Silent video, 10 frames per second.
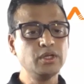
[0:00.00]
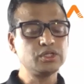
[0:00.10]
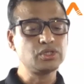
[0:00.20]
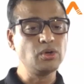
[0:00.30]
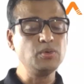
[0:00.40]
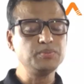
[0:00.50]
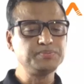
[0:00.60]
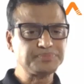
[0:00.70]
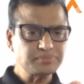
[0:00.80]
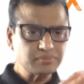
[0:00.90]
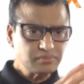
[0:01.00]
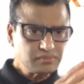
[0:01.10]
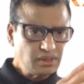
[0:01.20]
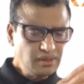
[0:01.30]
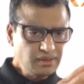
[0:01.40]
So
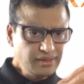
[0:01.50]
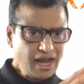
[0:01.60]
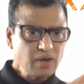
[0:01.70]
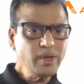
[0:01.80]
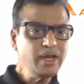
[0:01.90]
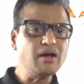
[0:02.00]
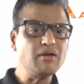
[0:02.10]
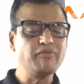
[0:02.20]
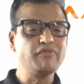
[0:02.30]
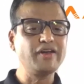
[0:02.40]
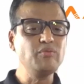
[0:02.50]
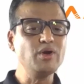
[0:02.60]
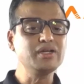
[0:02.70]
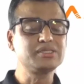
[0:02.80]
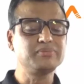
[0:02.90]
that way, our
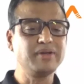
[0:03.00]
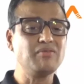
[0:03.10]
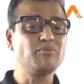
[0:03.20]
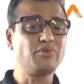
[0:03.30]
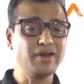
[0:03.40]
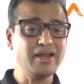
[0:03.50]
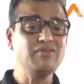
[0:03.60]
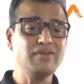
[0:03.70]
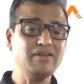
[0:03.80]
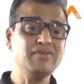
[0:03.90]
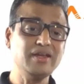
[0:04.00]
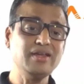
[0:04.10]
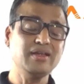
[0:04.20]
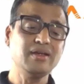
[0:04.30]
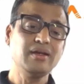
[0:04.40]
framework has become really
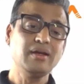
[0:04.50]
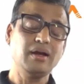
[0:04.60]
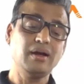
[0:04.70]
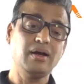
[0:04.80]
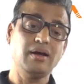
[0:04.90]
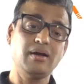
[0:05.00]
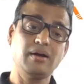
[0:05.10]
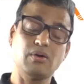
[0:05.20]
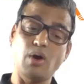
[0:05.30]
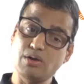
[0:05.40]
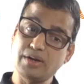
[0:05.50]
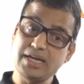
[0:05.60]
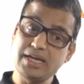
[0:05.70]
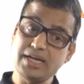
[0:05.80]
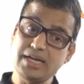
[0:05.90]
very
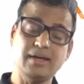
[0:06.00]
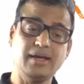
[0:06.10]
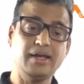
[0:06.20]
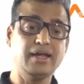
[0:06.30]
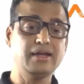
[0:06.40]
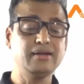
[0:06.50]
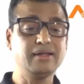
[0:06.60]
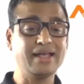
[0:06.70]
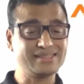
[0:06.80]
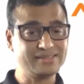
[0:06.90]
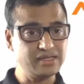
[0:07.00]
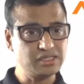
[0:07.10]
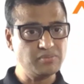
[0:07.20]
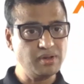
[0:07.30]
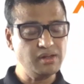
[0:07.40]
concrete and
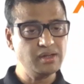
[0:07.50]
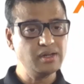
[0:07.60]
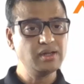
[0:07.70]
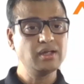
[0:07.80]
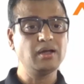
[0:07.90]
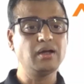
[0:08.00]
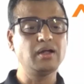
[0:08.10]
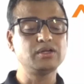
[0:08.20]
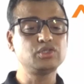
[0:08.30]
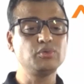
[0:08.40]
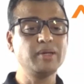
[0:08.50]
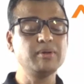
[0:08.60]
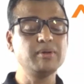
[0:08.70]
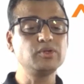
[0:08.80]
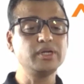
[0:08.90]
extensible to be
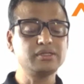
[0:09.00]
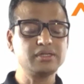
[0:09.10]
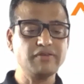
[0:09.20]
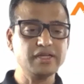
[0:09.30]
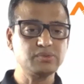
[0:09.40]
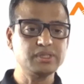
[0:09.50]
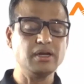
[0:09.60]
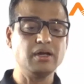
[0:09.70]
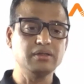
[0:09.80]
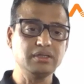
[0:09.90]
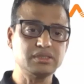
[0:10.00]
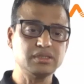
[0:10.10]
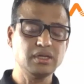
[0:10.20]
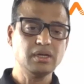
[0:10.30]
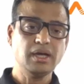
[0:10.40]
able to interface with the others.
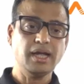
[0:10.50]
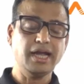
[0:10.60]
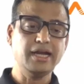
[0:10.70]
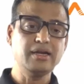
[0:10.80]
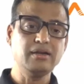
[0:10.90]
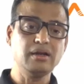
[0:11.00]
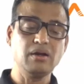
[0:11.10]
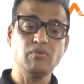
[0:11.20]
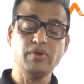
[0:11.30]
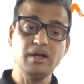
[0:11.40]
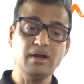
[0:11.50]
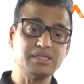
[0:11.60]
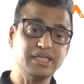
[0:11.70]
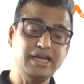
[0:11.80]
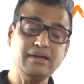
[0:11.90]
And we are
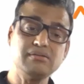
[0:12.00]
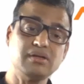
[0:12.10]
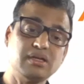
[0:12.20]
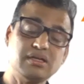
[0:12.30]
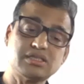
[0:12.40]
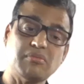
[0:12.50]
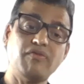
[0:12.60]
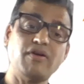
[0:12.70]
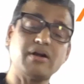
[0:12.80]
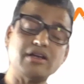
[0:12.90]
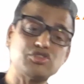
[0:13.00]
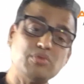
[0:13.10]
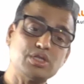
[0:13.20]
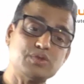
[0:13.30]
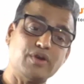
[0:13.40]
seeing some of our
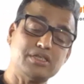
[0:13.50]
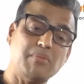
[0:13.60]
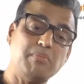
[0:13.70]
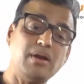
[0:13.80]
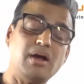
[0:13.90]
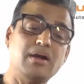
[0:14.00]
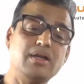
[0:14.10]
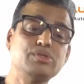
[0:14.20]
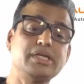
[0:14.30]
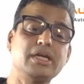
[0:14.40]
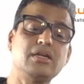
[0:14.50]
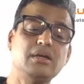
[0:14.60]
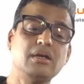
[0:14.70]
customers, for example, are using it.